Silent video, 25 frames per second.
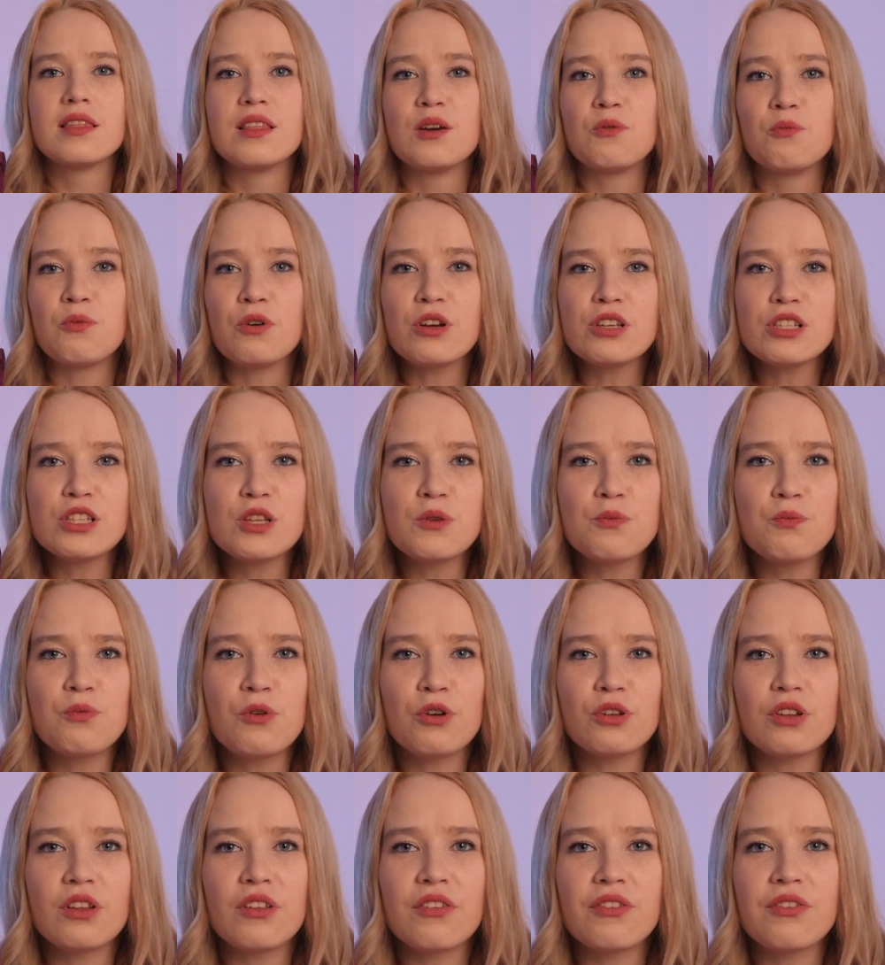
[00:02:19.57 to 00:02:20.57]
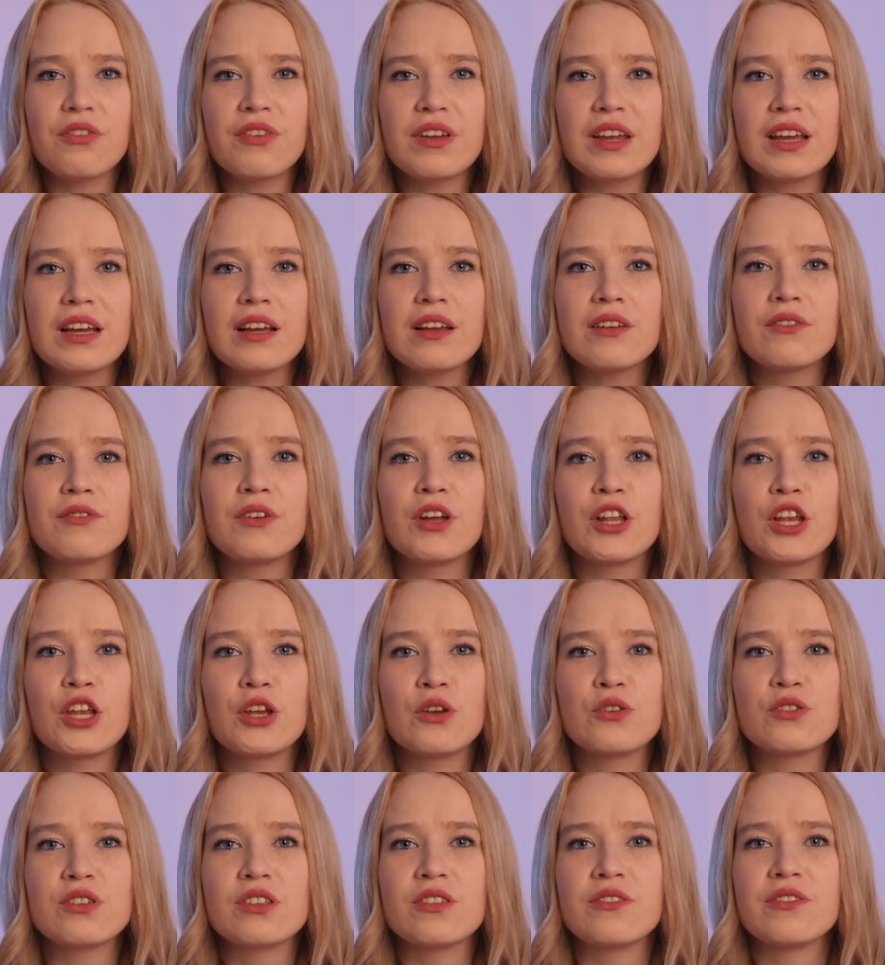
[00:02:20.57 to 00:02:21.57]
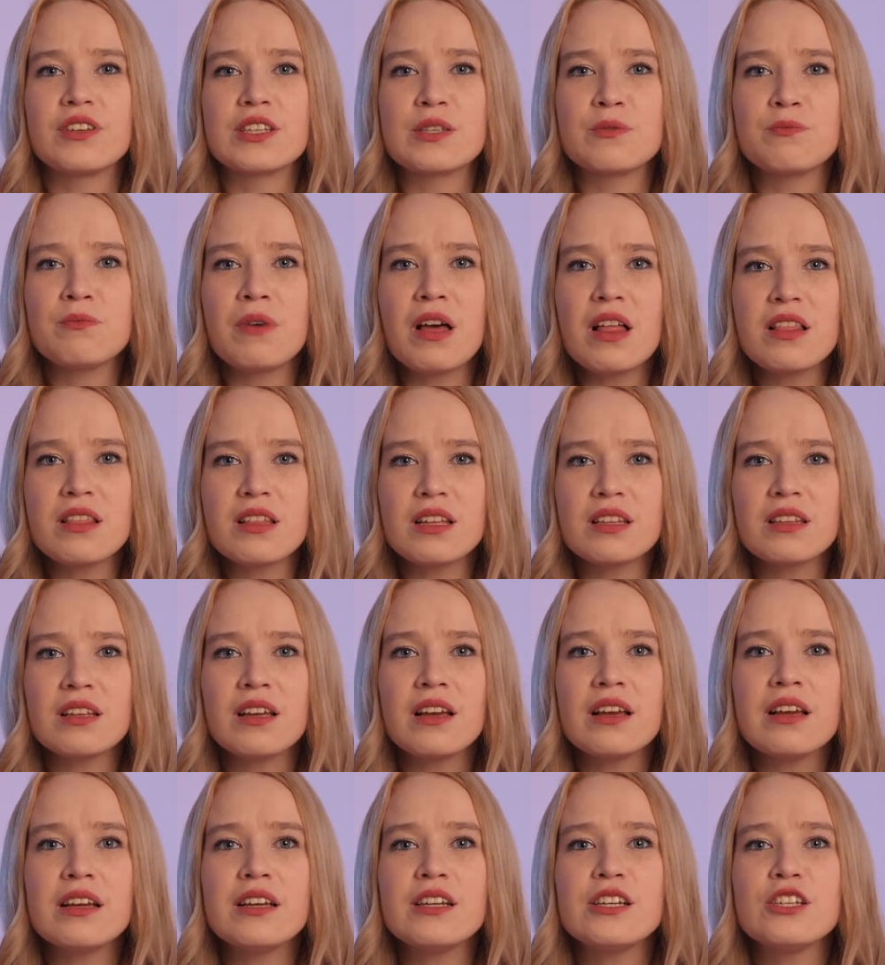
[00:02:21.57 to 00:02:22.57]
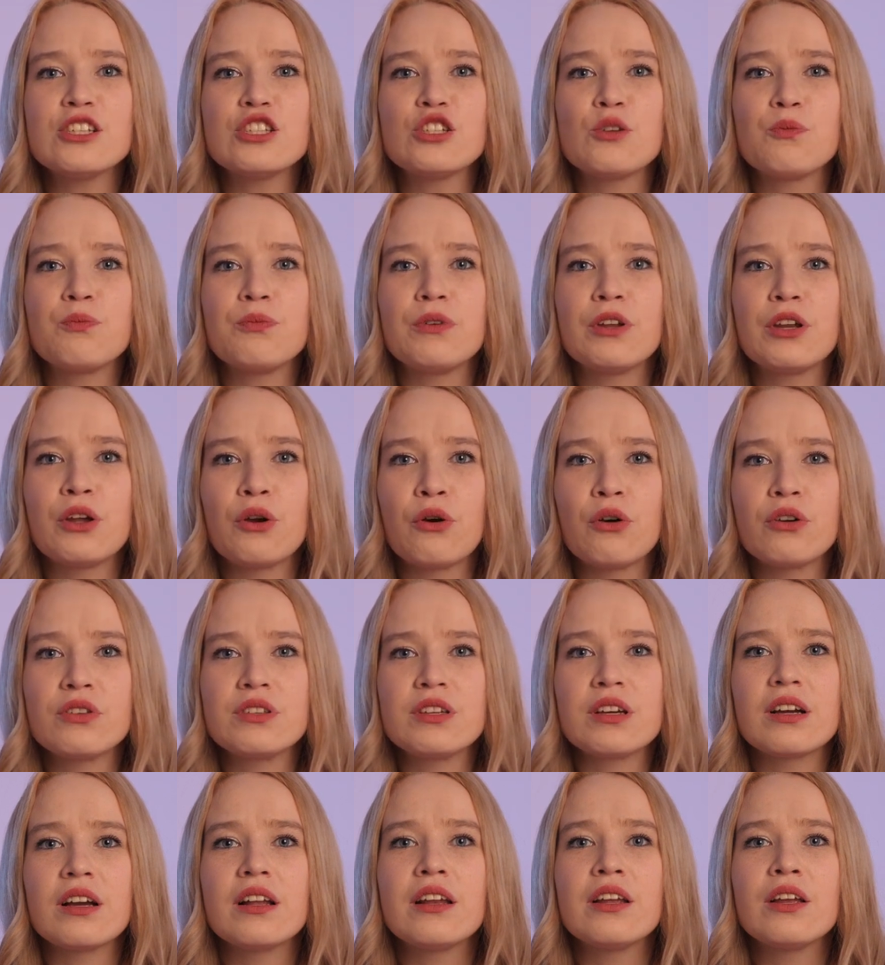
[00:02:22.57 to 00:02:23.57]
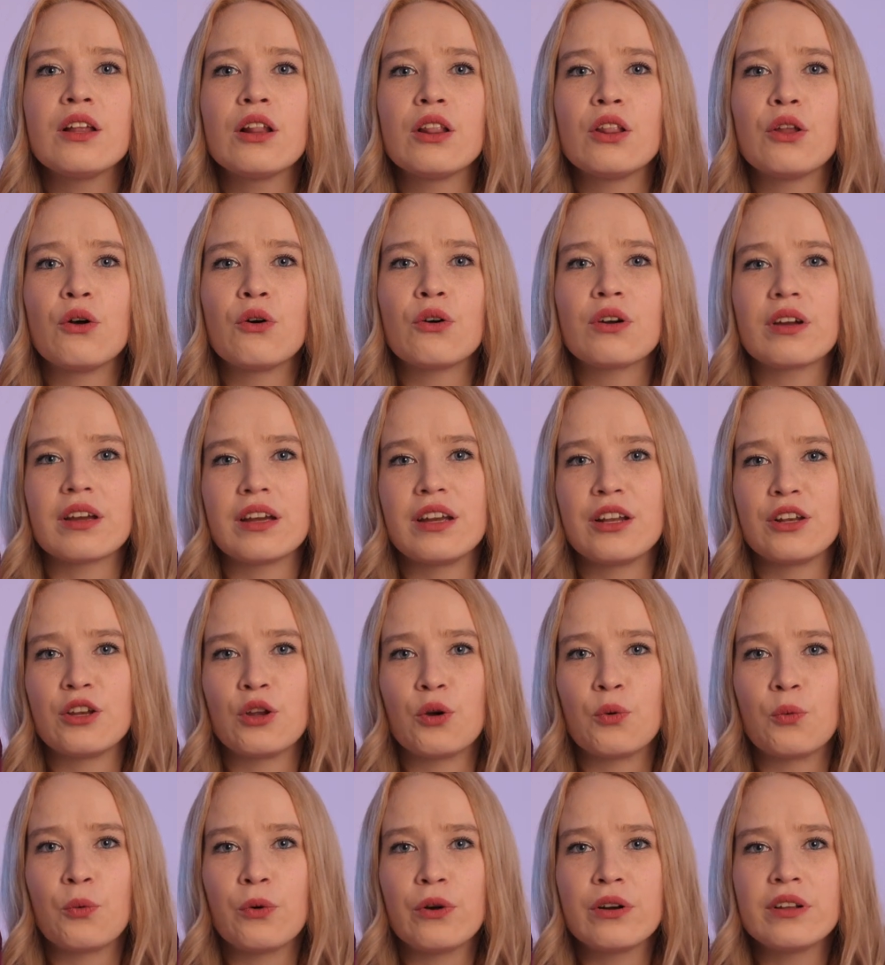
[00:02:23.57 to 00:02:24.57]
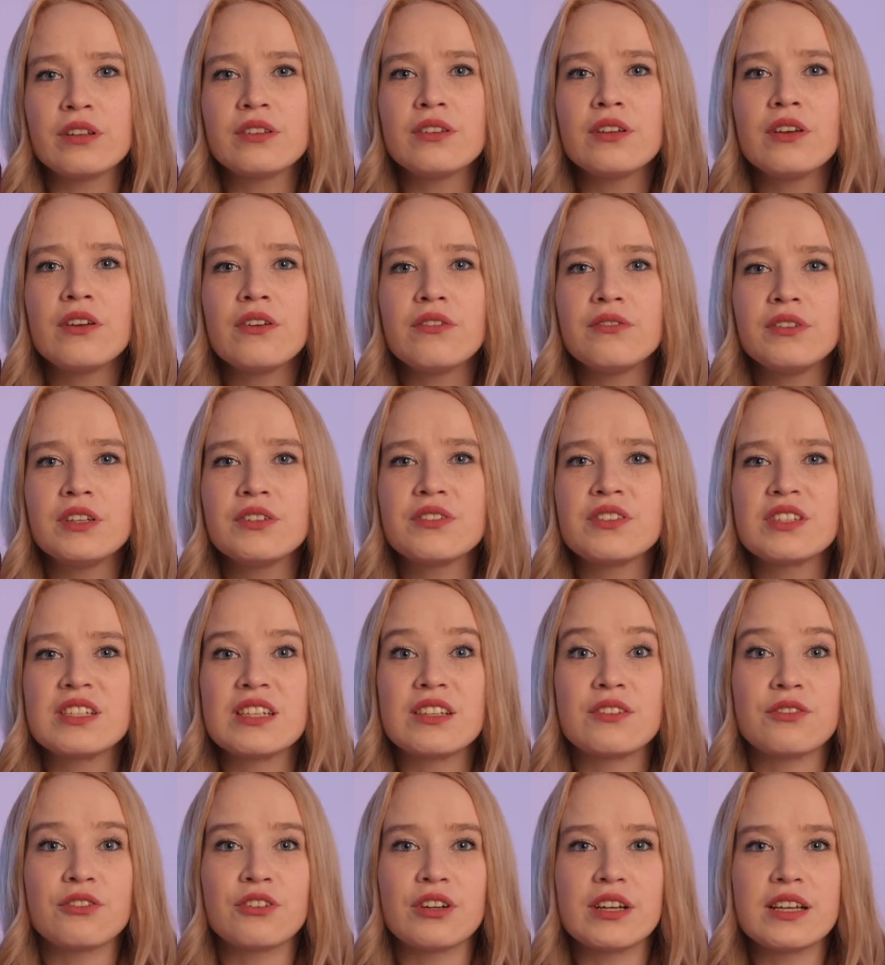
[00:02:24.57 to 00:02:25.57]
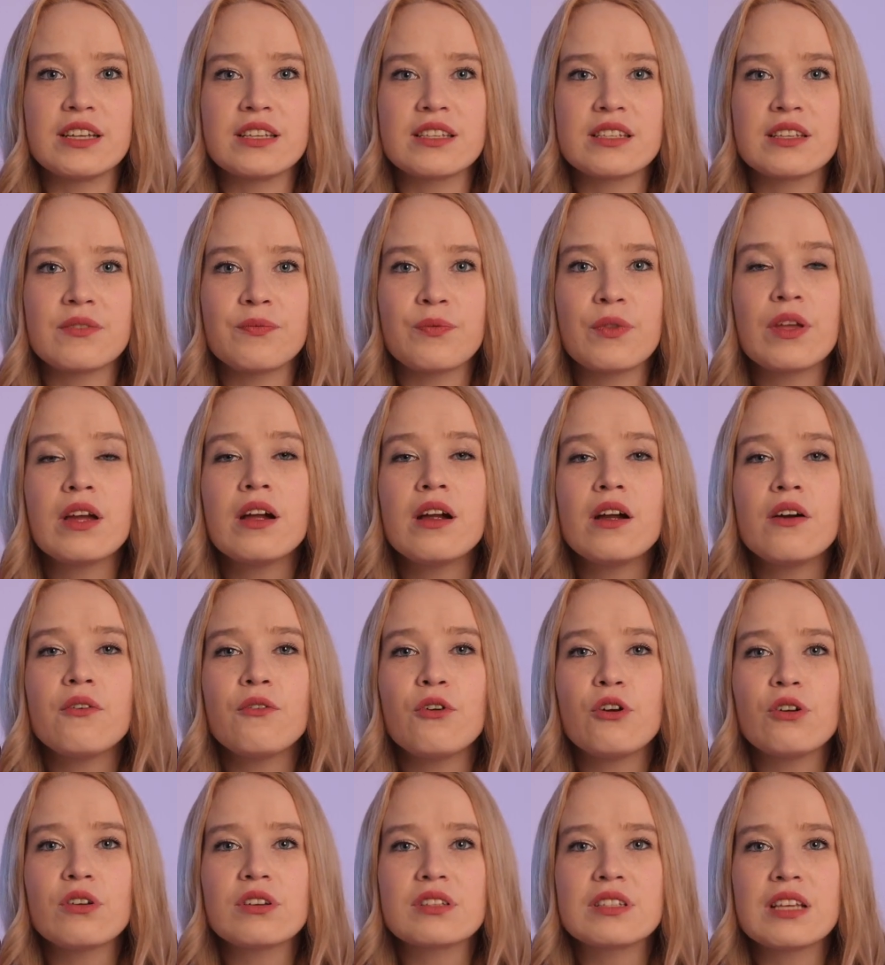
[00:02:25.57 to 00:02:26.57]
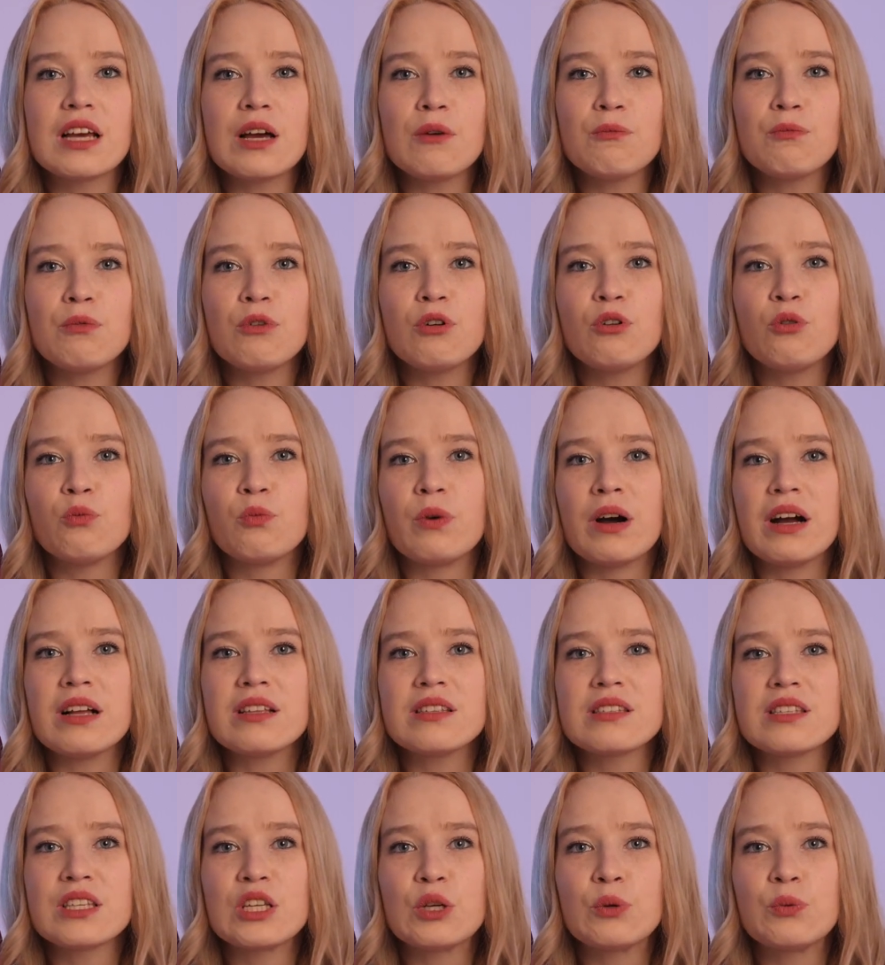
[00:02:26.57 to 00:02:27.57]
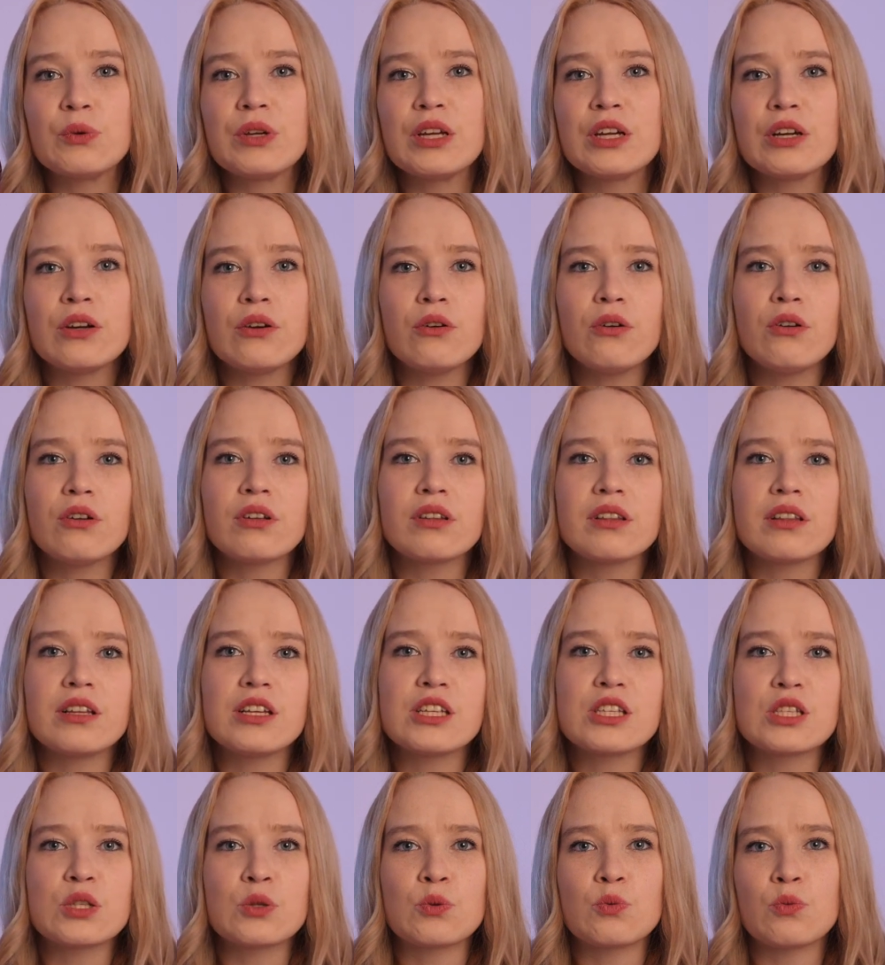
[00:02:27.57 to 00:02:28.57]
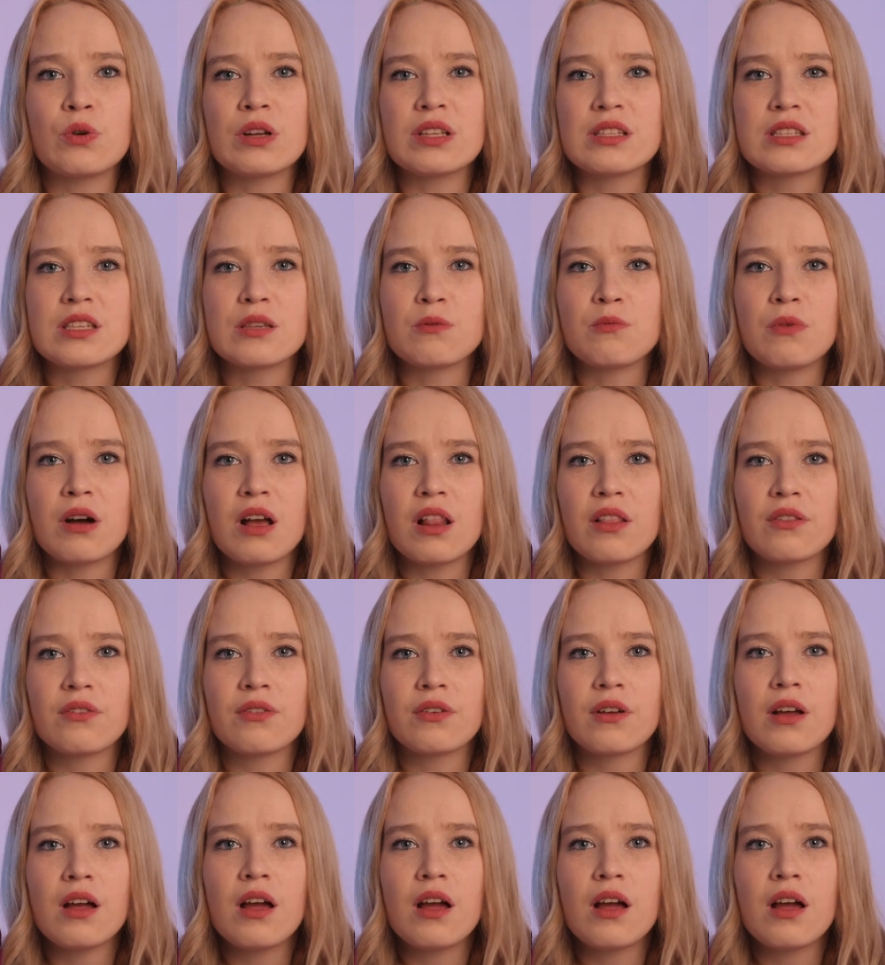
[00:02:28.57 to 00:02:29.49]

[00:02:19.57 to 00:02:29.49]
The most important thing when using this method is to periodically log in your wallet with seed phrase, for example, once a week or at least once a month.